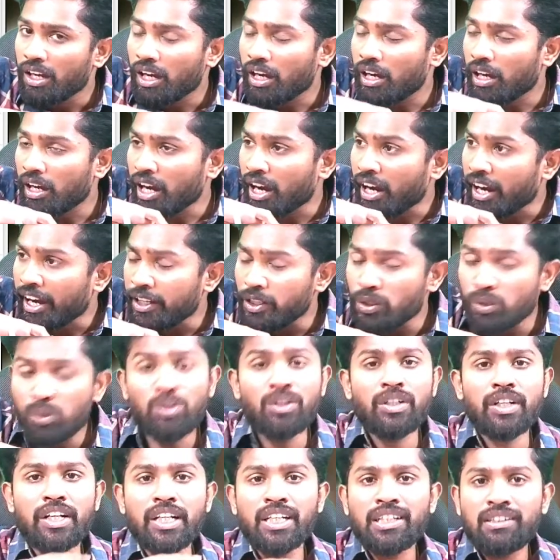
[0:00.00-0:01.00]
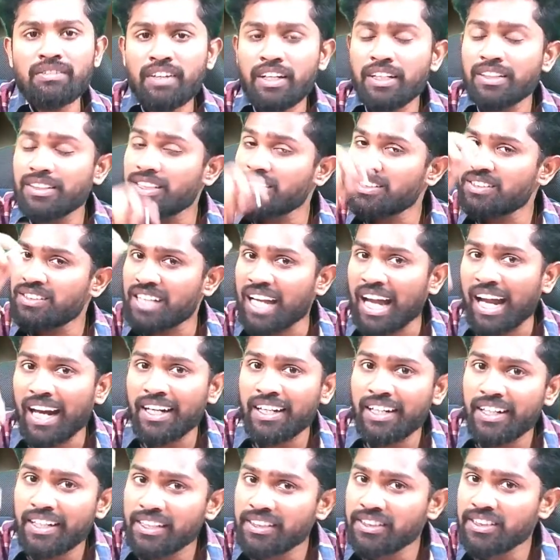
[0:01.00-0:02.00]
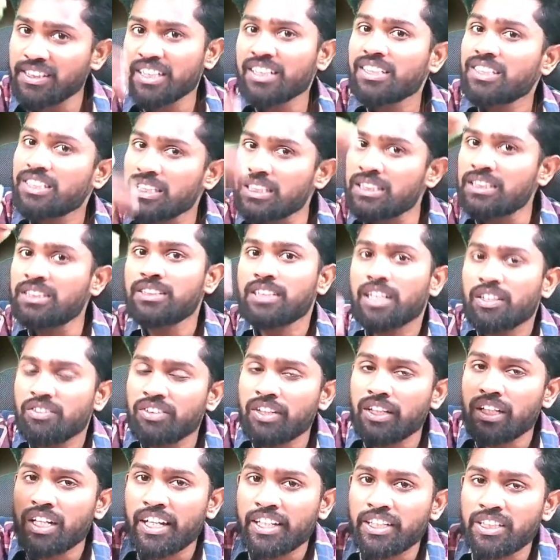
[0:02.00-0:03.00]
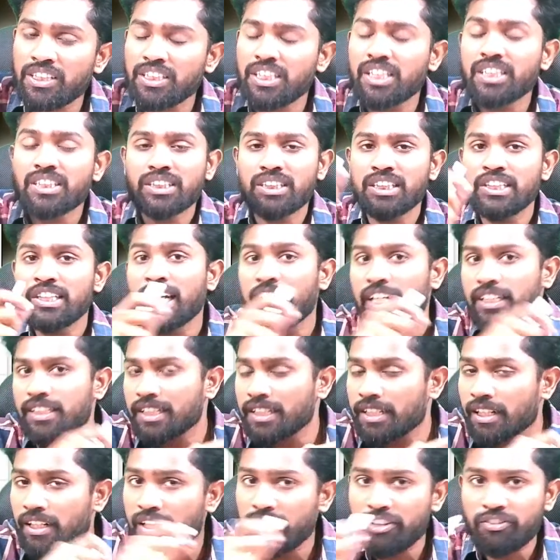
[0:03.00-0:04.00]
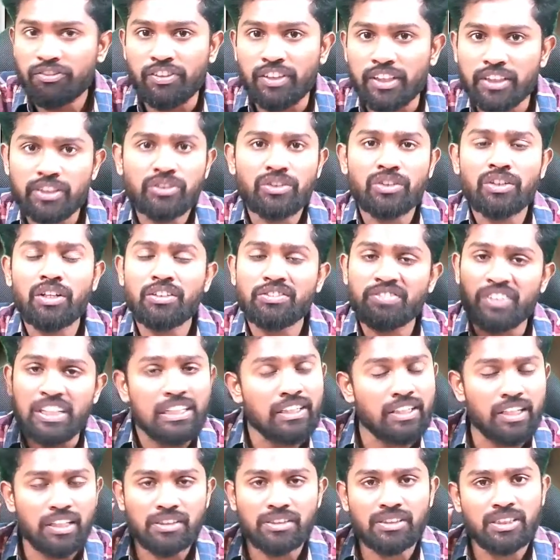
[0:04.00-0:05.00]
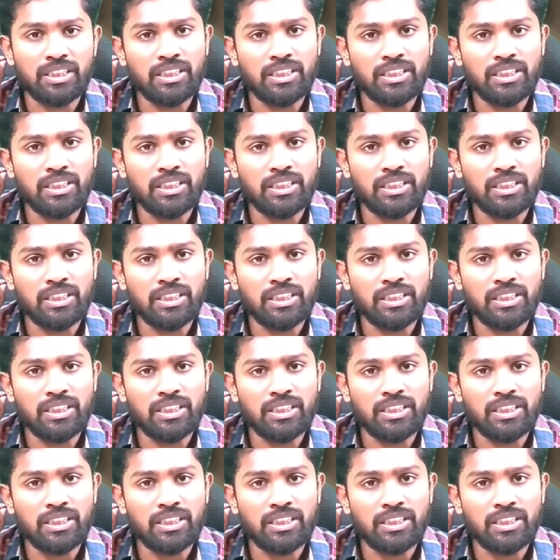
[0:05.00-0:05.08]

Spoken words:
I don't require the standard section 7 IGST Act ka definition of interstate